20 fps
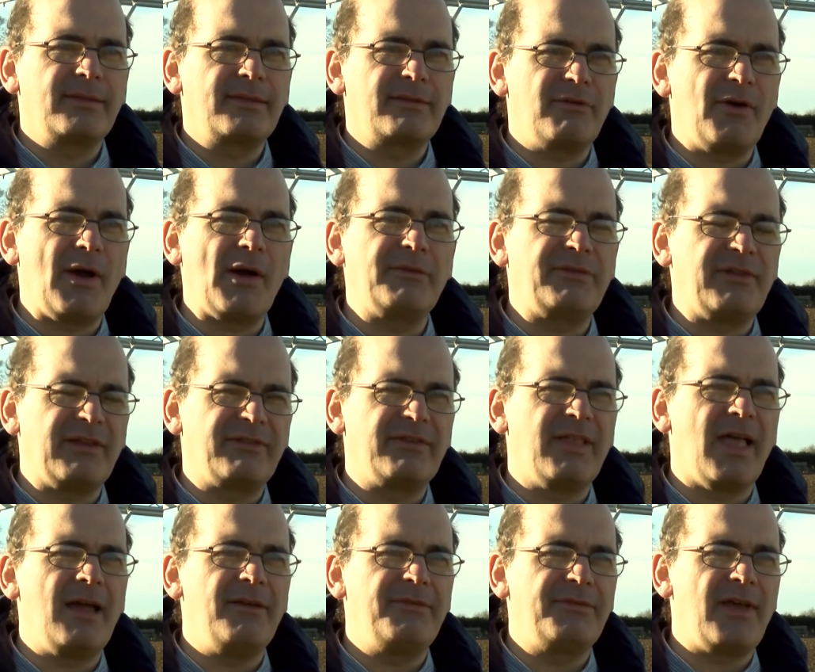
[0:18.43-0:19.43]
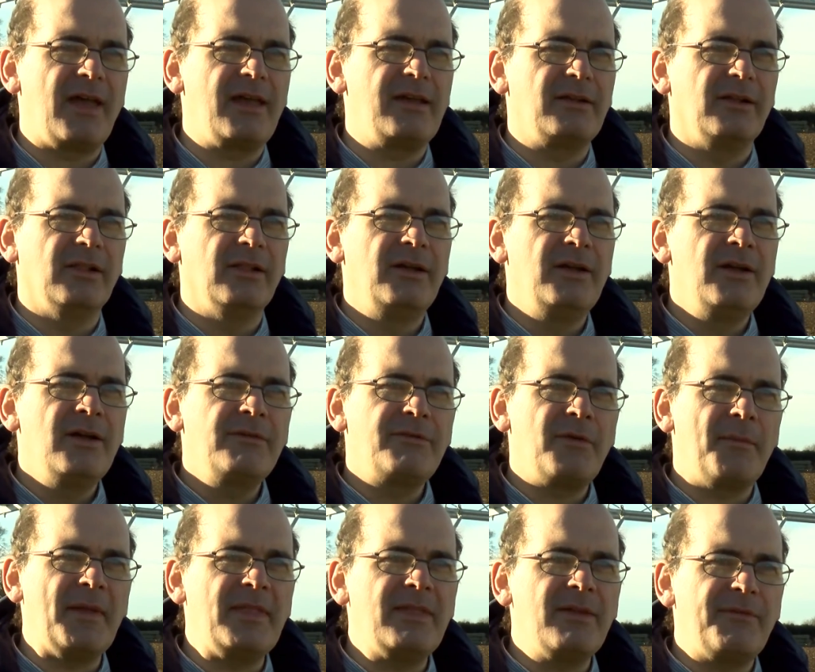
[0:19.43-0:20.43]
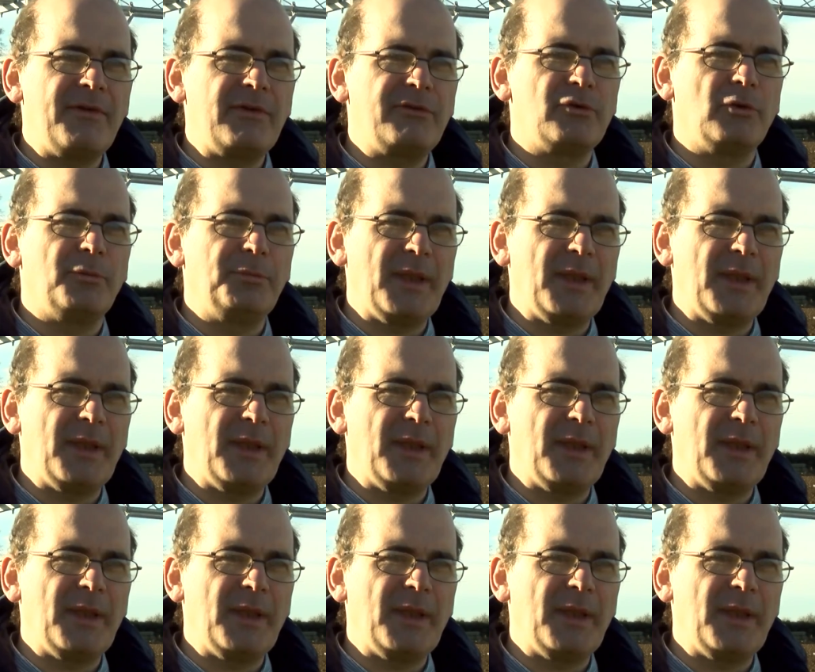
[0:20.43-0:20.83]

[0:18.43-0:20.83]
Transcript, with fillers: throughout its life cycle, from individual